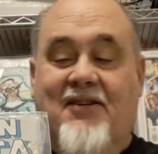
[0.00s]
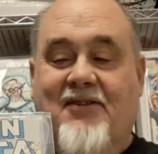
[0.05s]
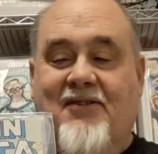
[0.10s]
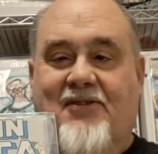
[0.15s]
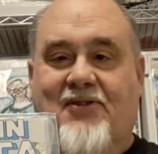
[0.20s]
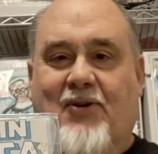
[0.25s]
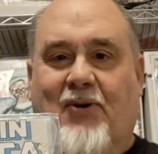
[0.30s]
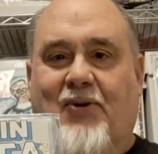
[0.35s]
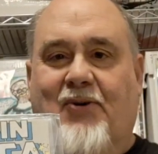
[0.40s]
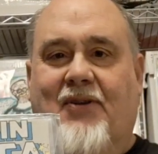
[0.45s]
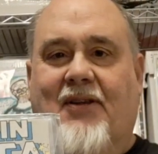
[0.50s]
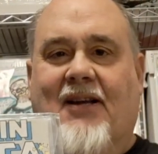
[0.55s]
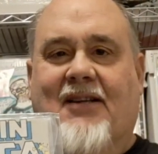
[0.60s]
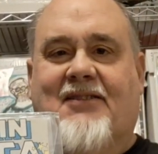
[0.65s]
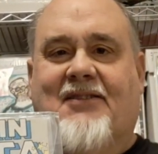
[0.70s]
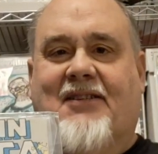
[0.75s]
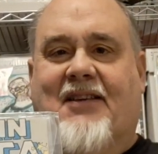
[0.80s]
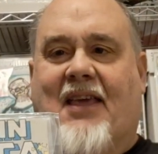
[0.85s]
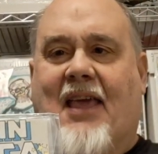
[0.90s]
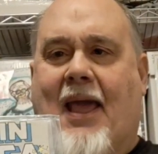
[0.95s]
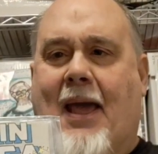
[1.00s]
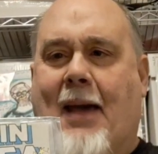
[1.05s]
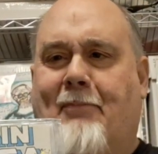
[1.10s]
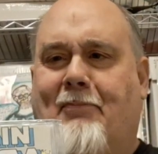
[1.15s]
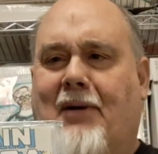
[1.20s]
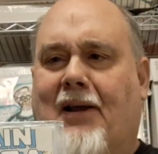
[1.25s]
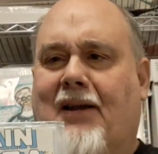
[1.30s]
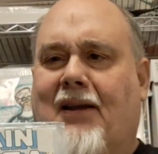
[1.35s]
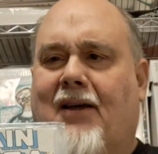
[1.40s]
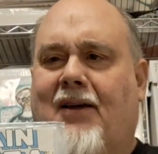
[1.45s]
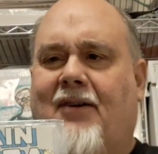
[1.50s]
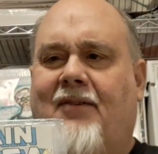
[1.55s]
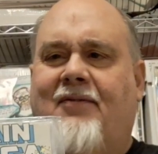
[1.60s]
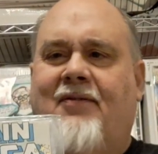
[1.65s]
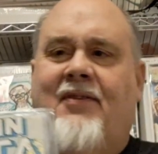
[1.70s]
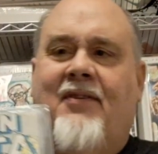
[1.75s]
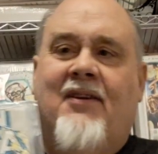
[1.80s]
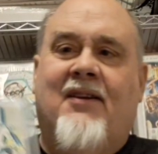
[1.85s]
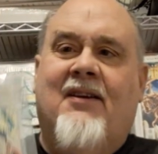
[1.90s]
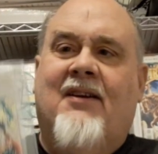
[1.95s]
So that's Cap. I
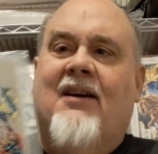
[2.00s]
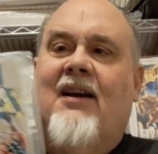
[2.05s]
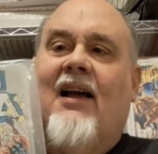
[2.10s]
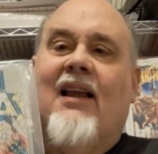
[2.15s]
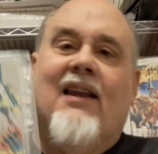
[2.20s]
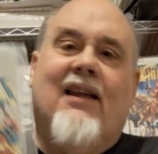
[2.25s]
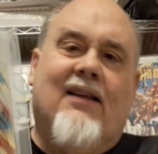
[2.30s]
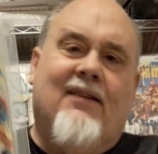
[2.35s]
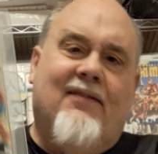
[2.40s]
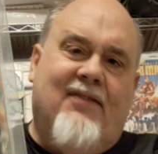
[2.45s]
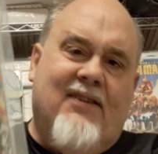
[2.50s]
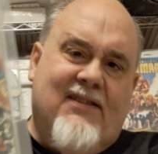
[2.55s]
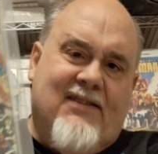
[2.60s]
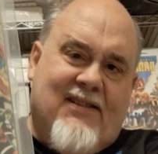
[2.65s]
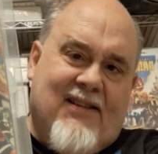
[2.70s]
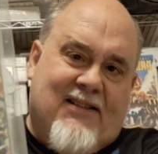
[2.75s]
love his